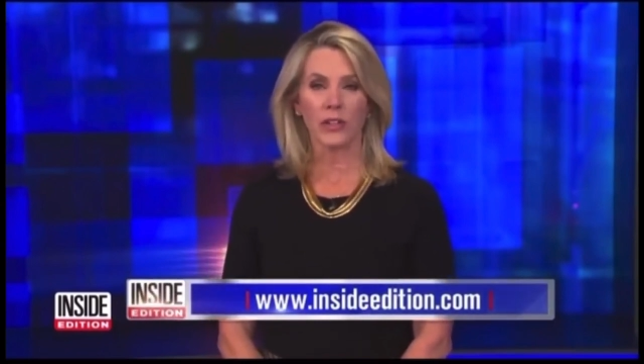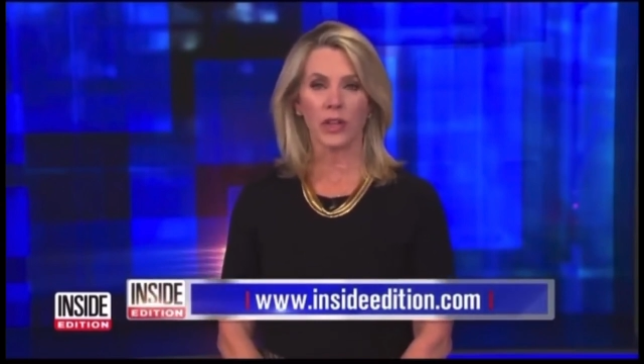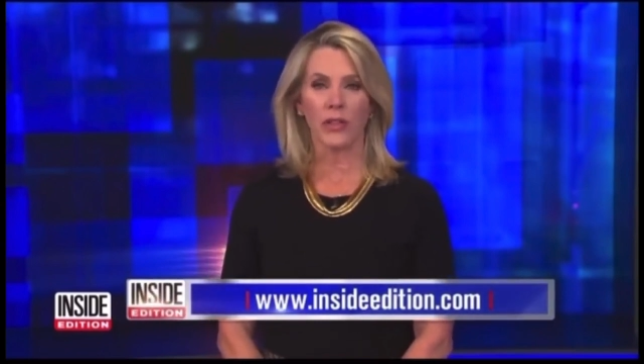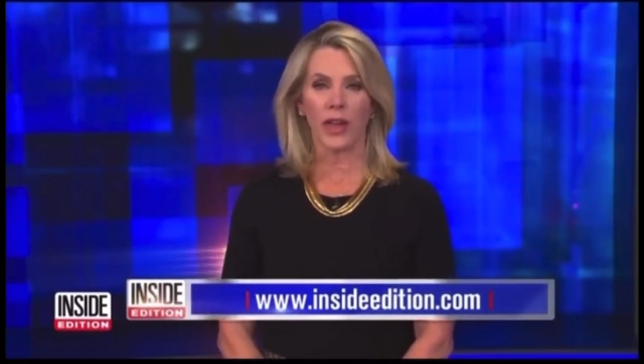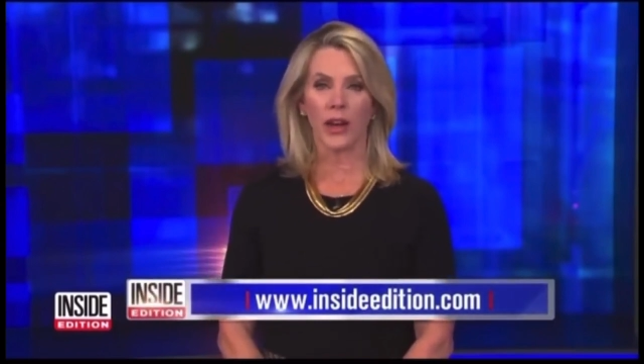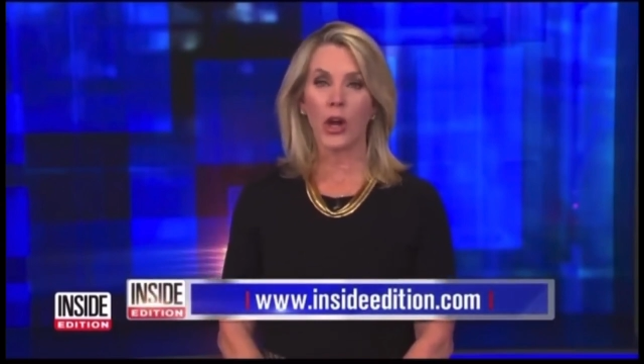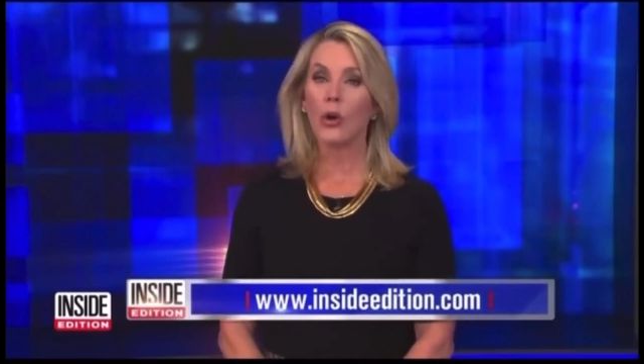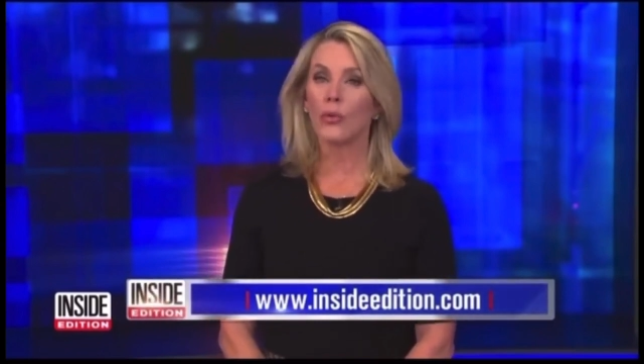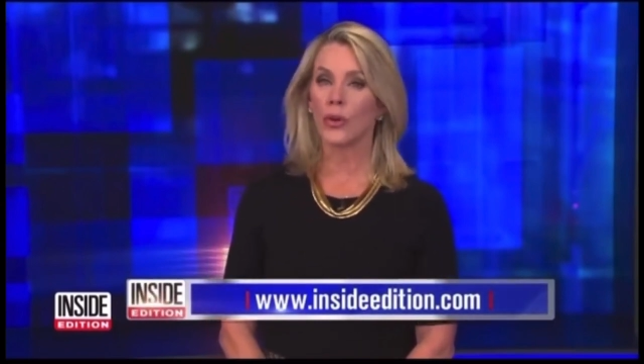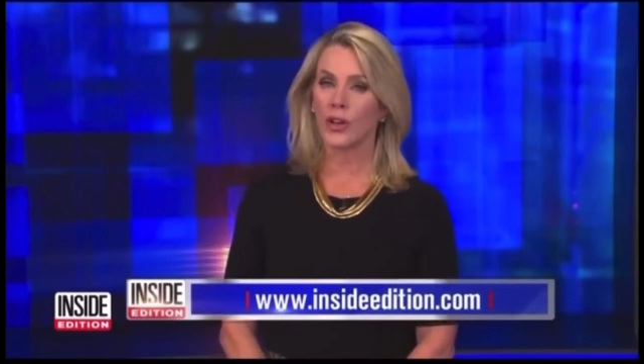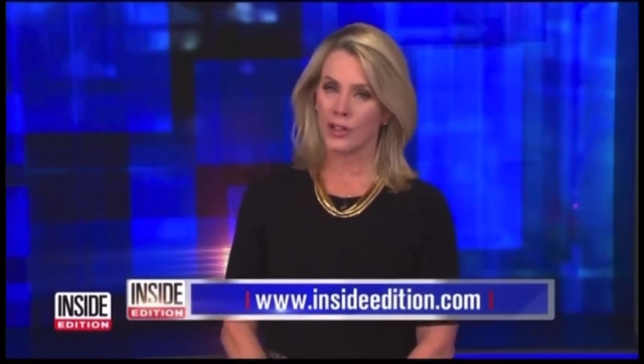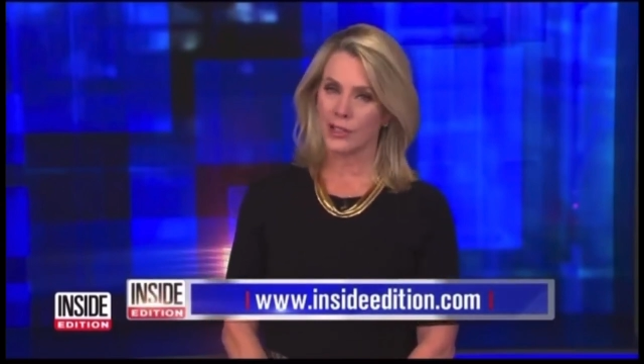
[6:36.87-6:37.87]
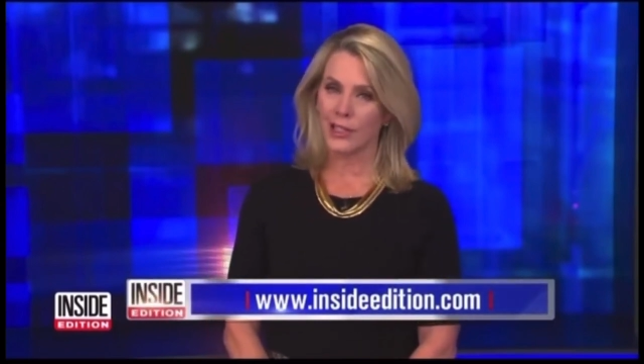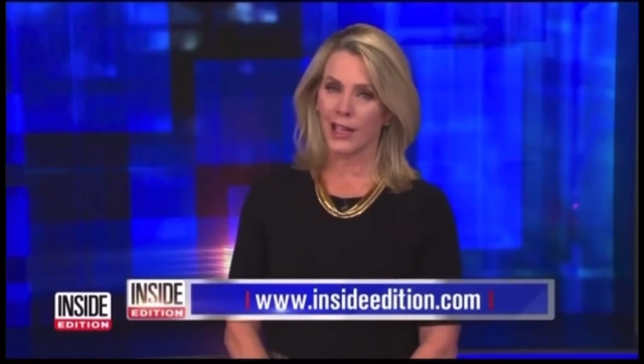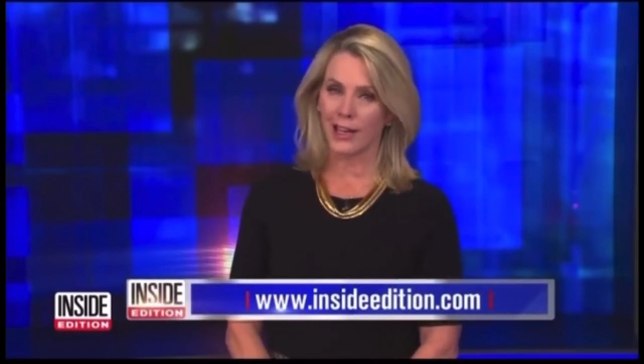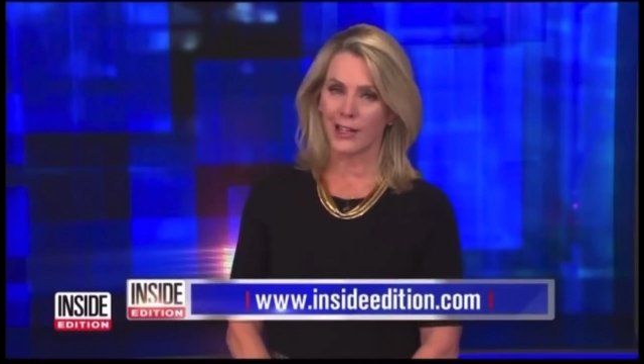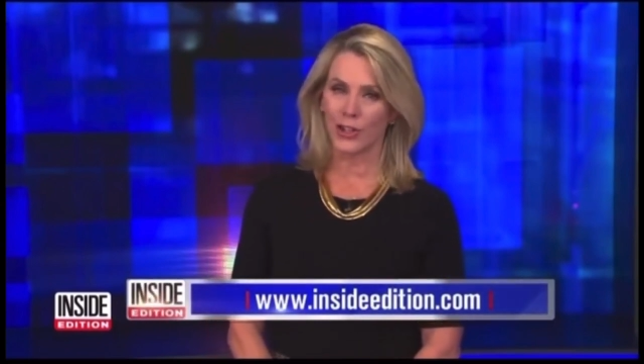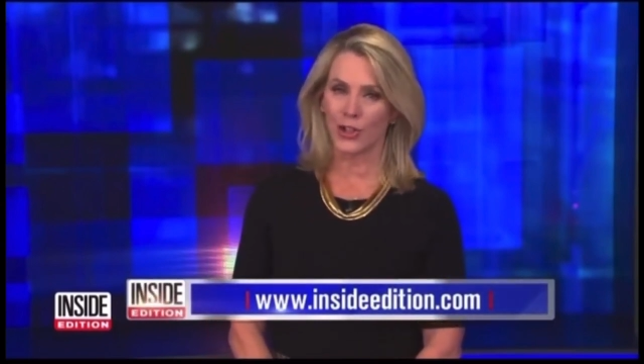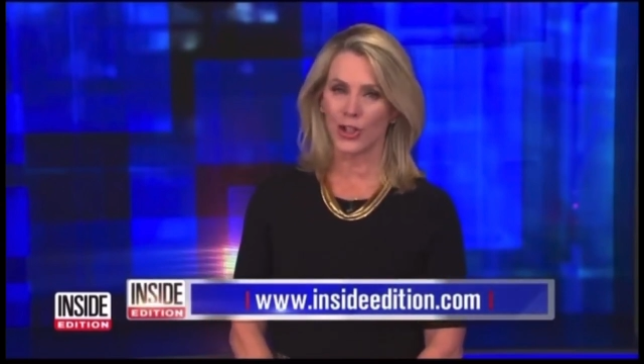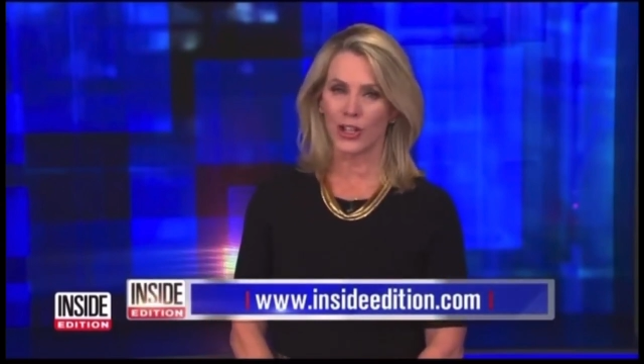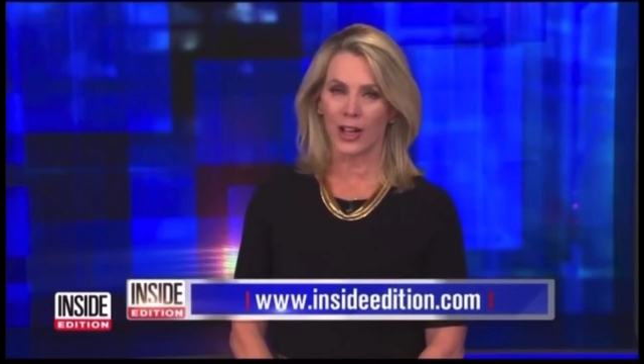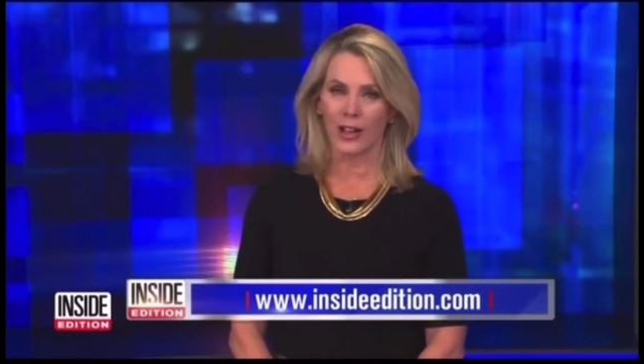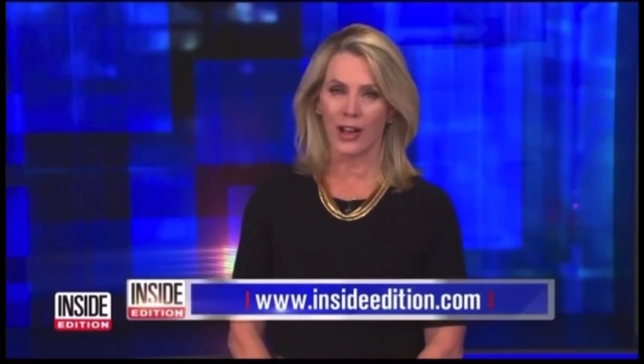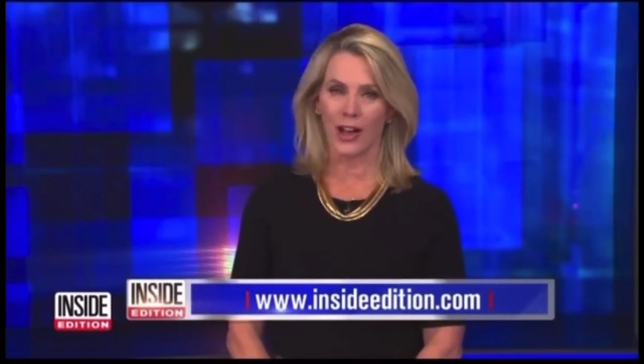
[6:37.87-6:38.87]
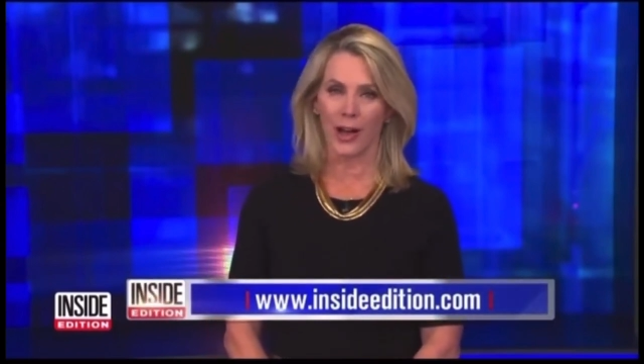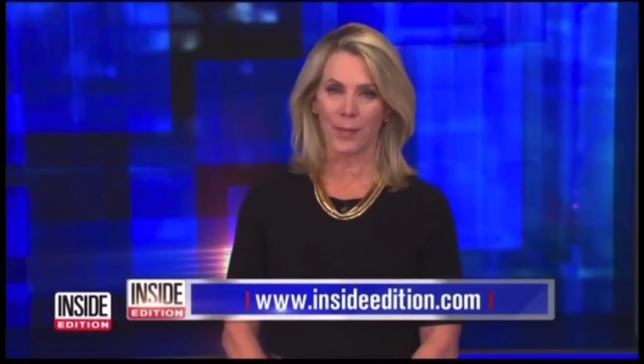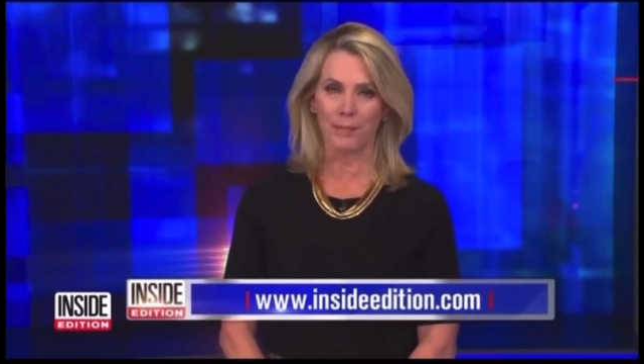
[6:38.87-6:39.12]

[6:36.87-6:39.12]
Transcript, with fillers: and and, and the spirits that was on